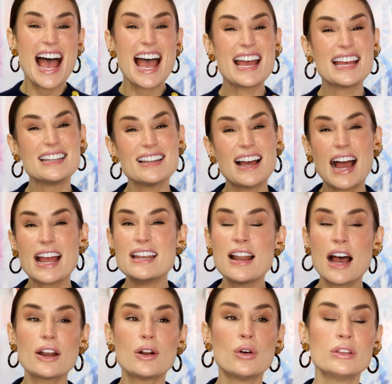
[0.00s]
and I
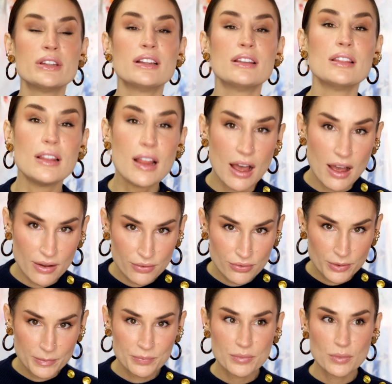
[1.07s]
not only
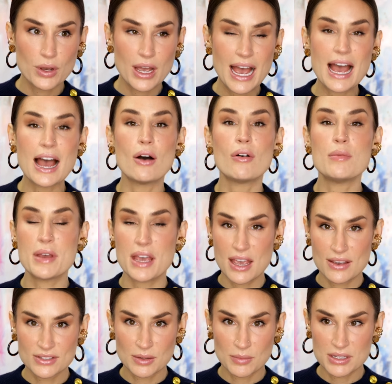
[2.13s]
love how it
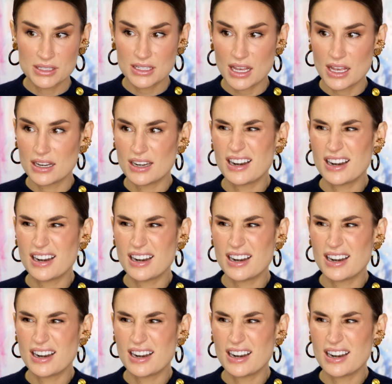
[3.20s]
behaves on my skin.